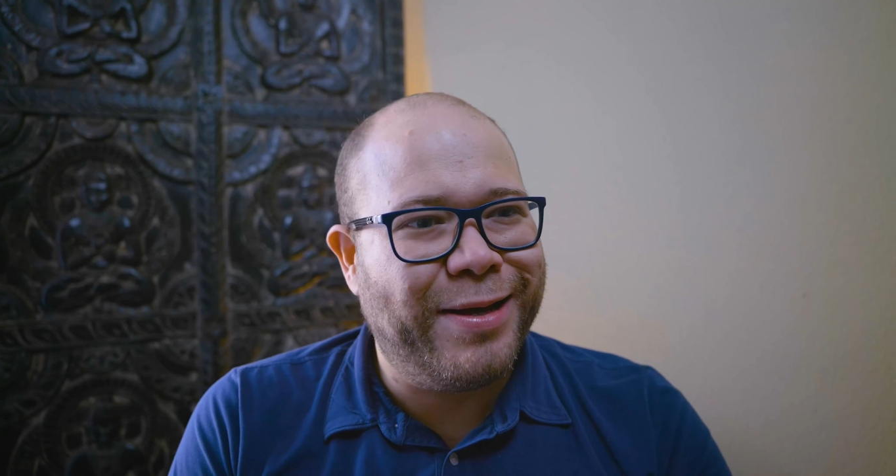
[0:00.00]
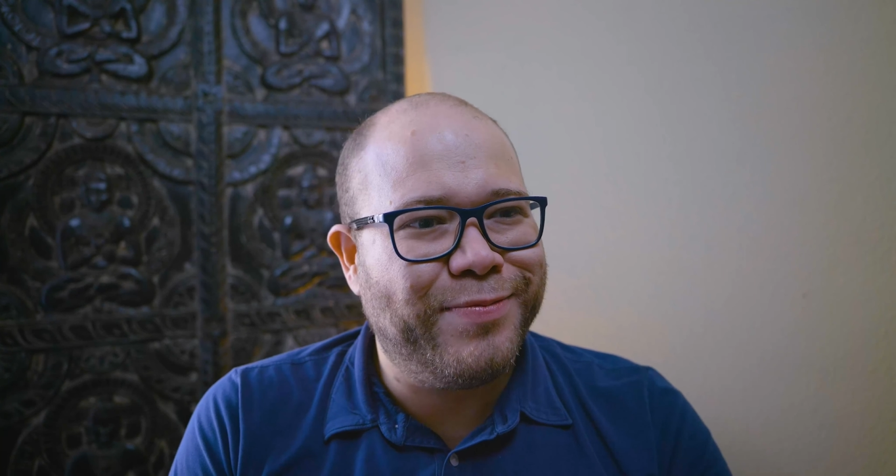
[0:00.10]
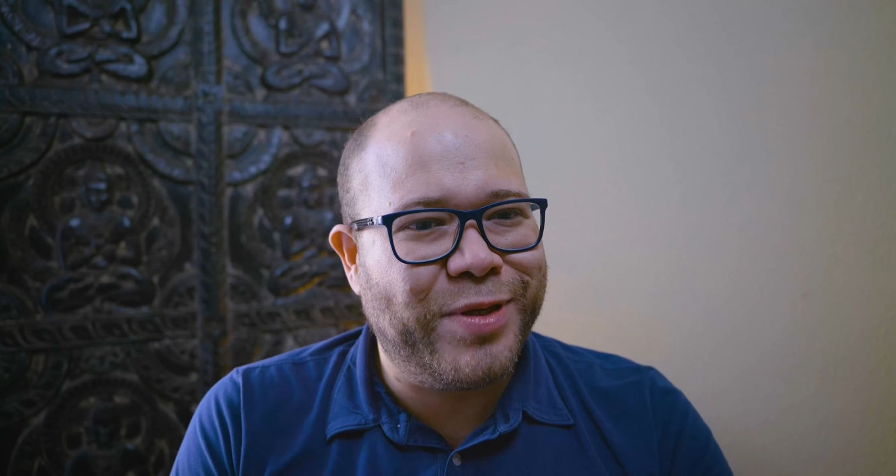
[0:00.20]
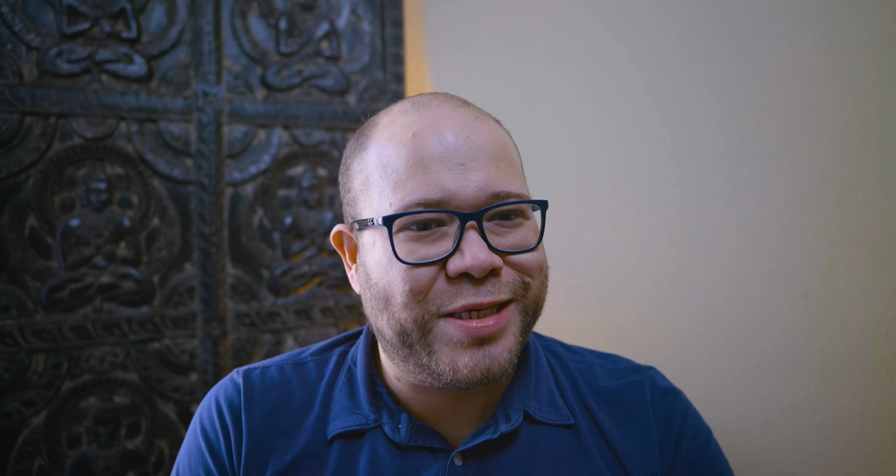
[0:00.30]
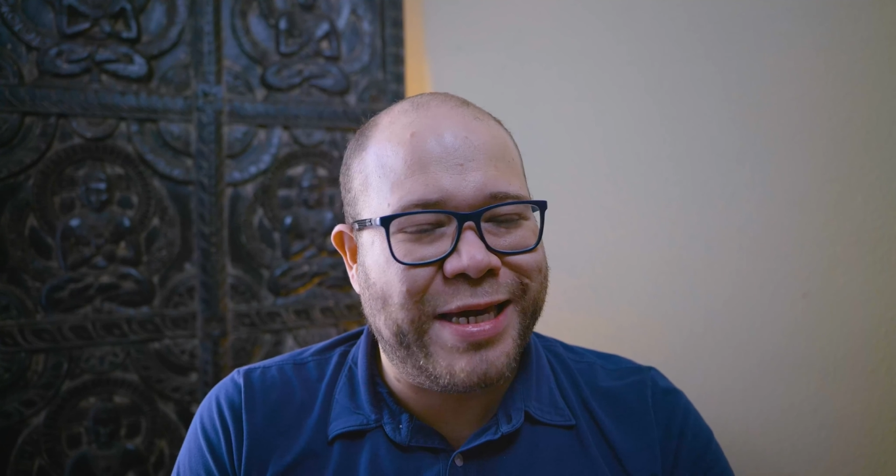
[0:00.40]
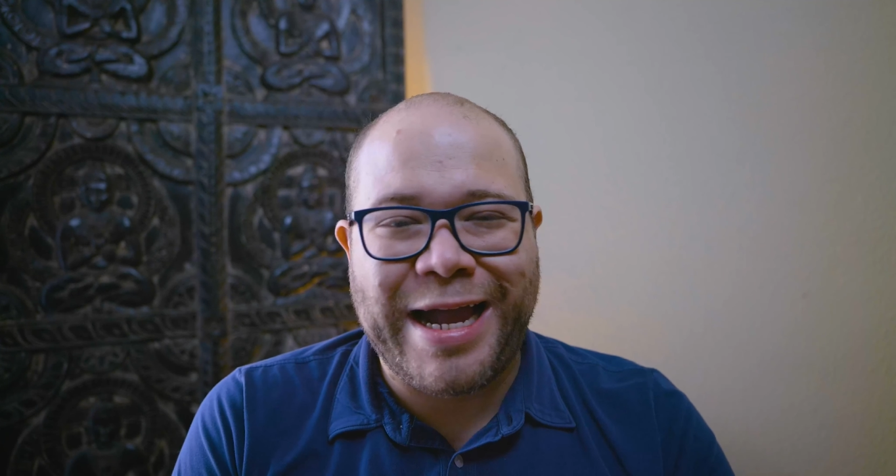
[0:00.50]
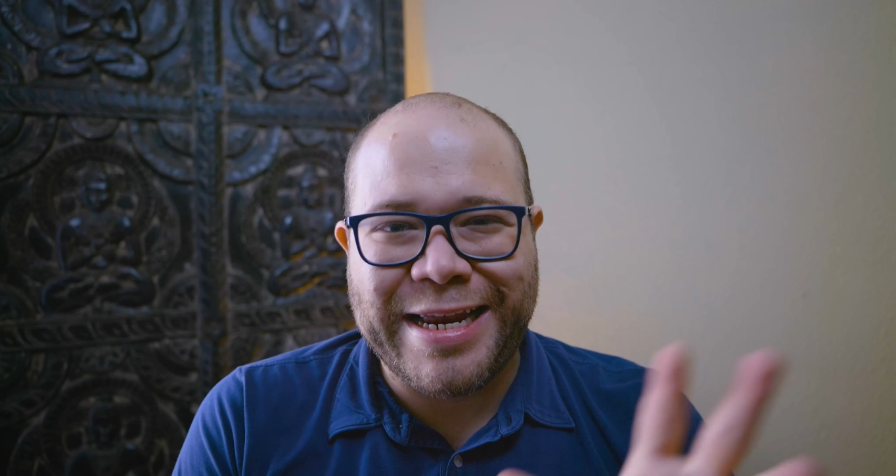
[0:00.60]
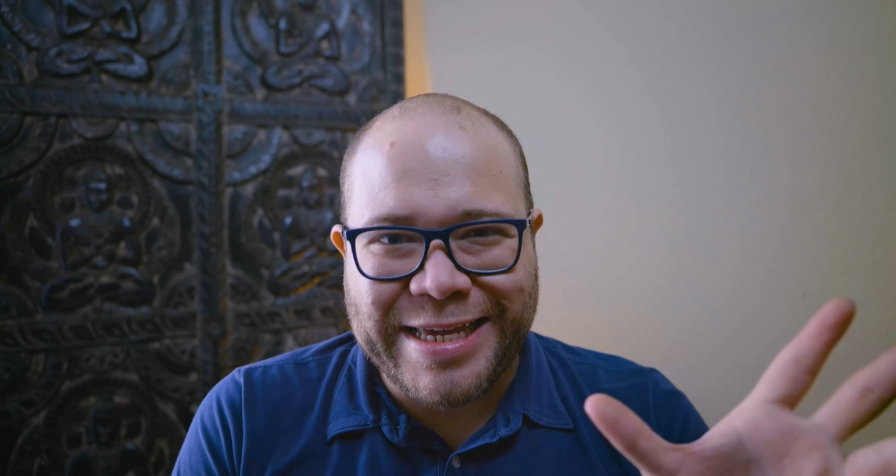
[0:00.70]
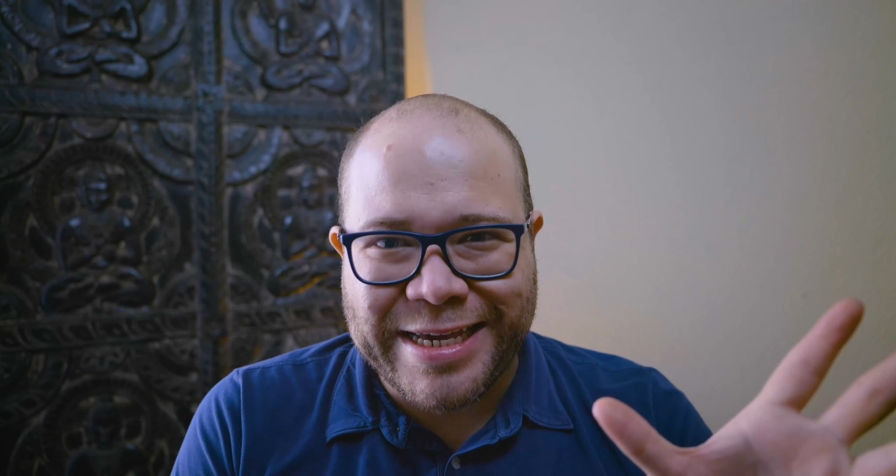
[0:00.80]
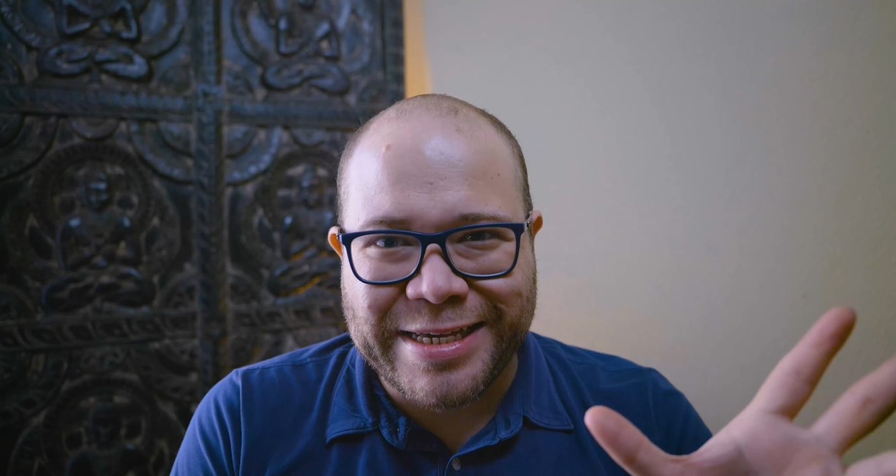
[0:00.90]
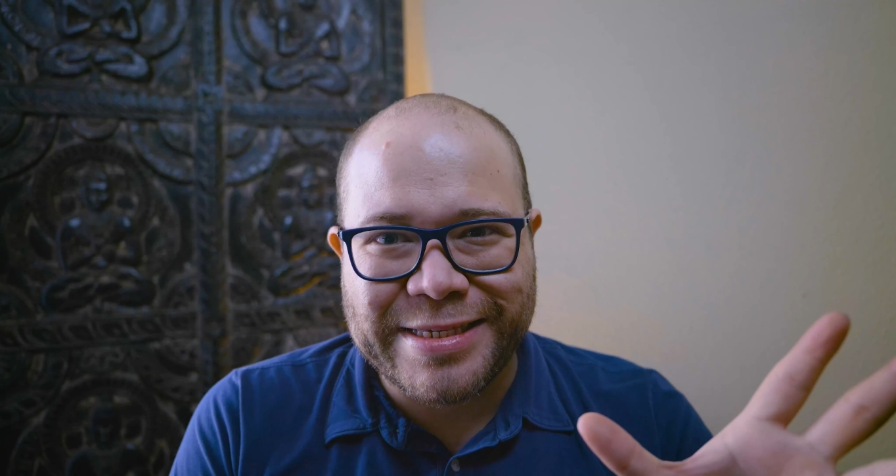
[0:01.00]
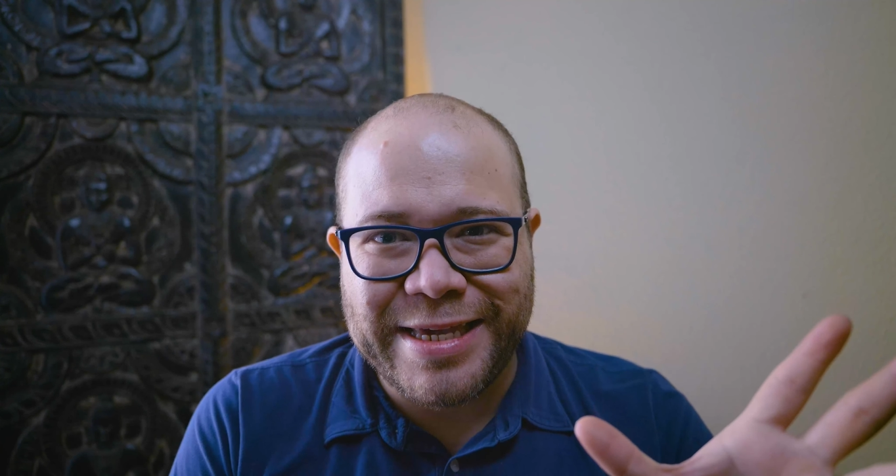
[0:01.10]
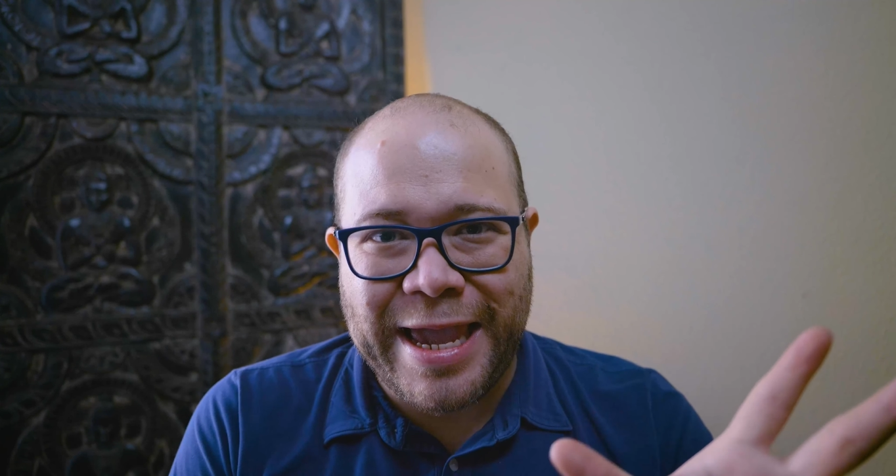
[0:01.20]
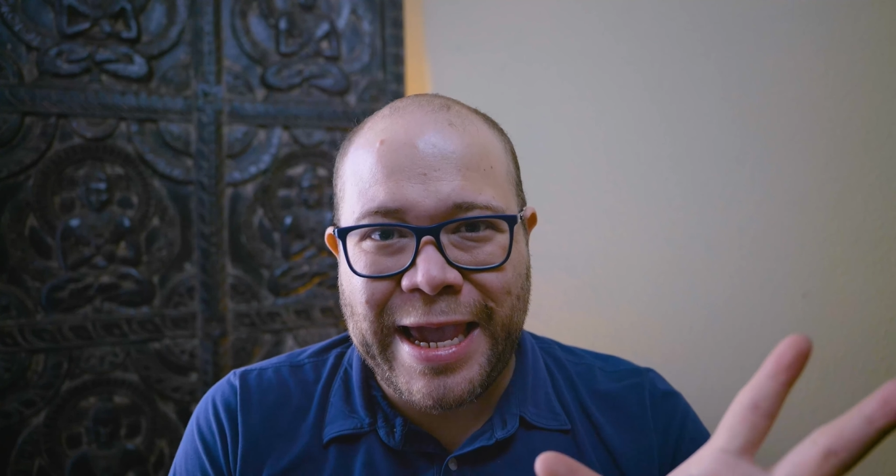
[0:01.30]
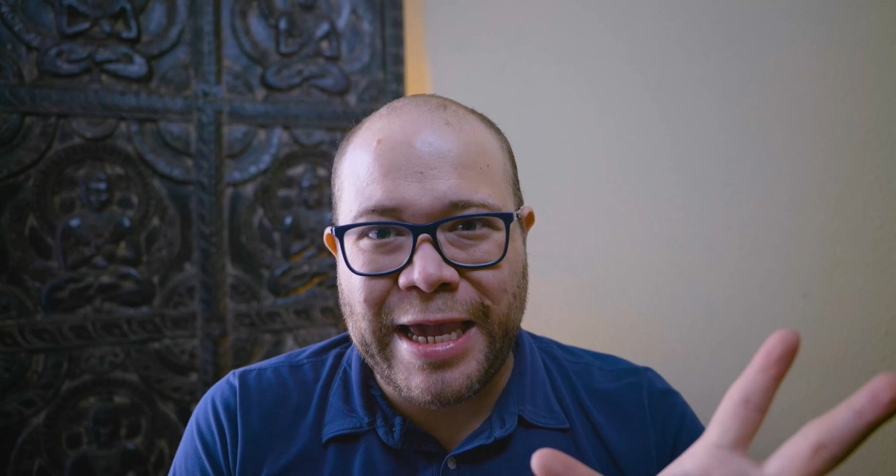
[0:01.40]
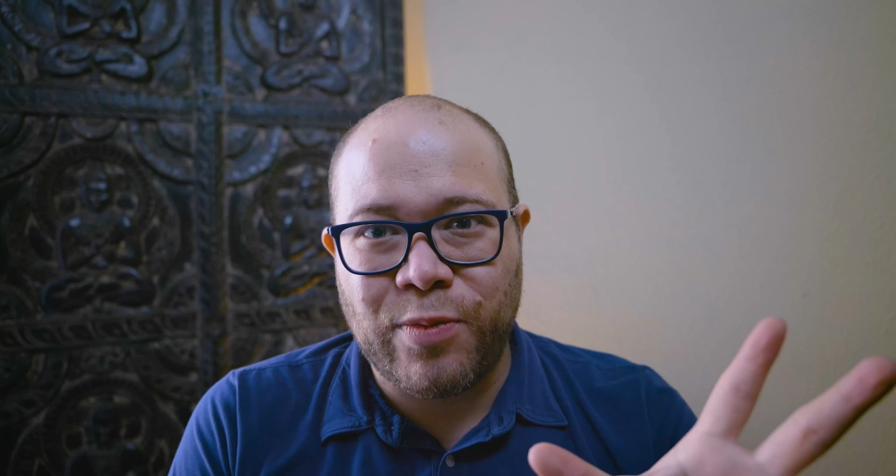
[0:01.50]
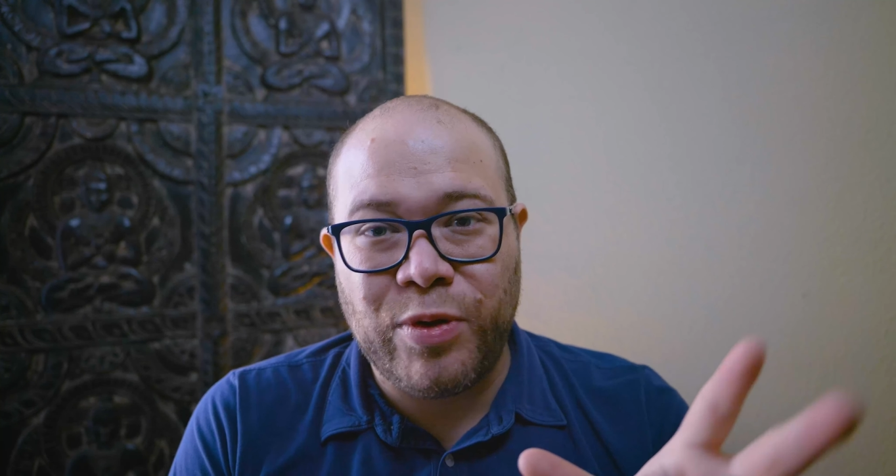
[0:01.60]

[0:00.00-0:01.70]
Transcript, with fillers: let's say ideas, and